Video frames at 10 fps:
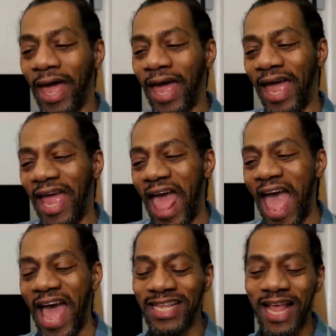And
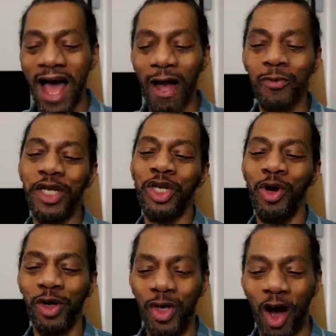as I was, you
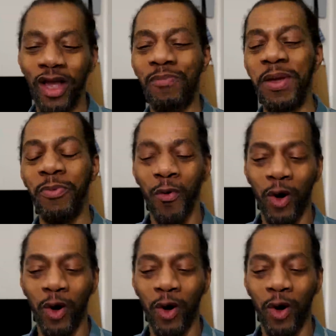know, talking to people,